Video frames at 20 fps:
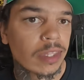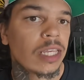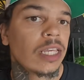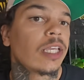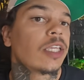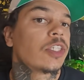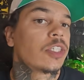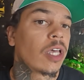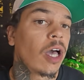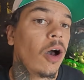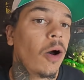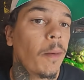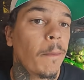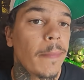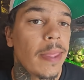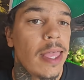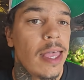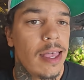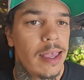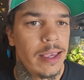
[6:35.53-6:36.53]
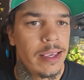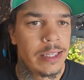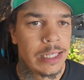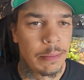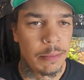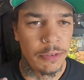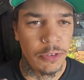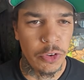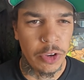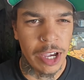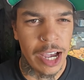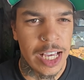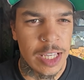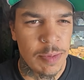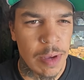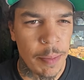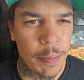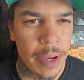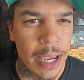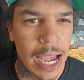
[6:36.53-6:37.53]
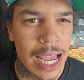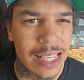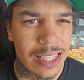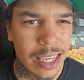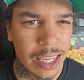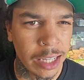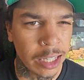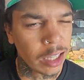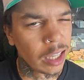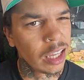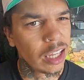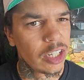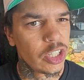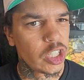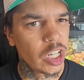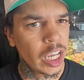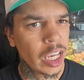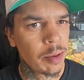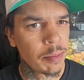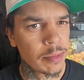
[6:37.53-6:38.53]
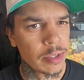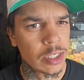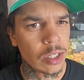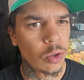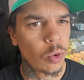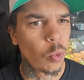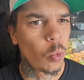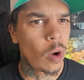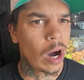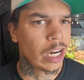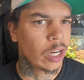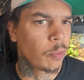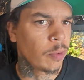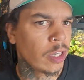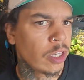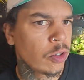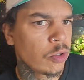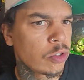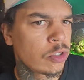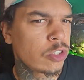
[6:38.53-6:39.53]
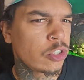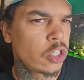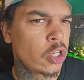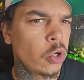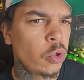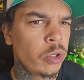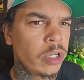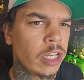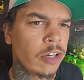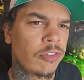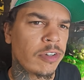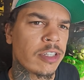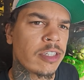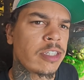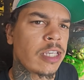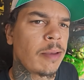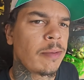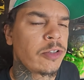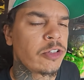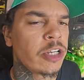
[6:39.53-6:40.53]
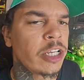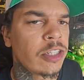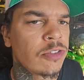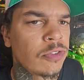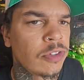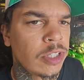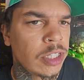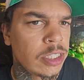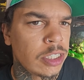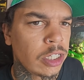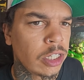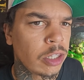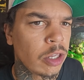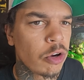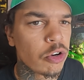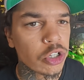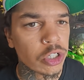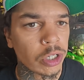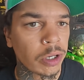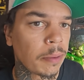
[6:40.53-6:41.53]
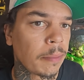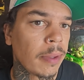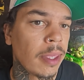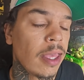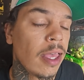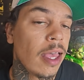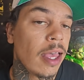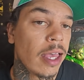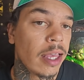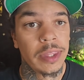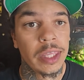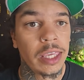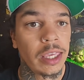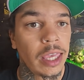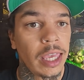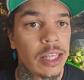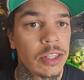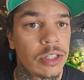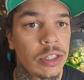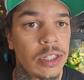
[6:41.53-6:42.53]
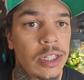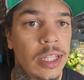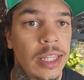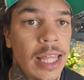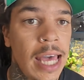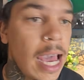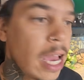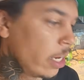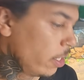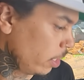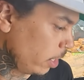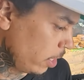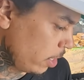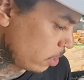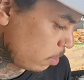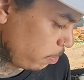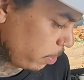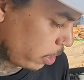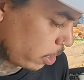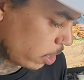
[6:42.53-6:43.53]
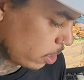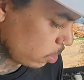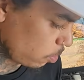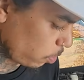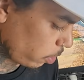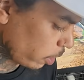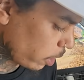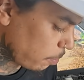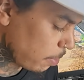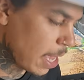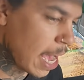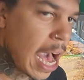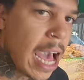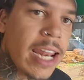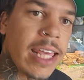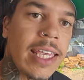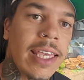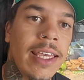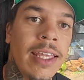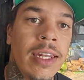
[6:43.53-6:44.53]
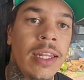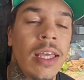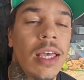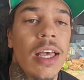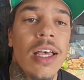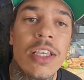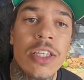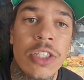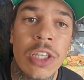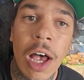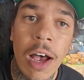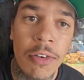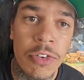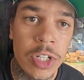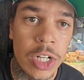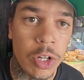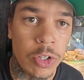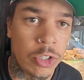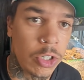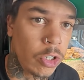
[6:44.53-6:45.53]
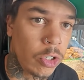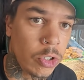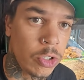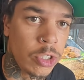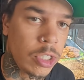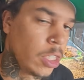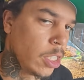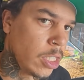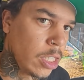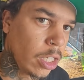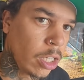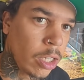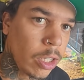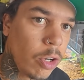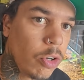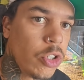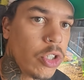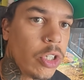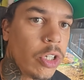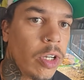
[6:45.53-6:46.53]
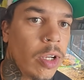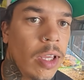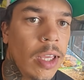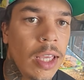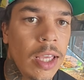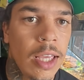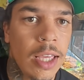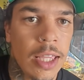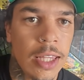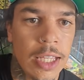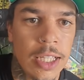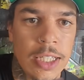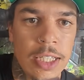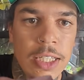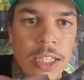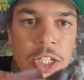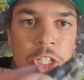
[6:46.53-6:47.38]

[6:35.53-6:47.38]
So, some of you guys might be asking, James, why do we use 2 different substrates for this enclosure? The answer to that is because we're going to be adding in soft-shell turtles to this enclosure. This is a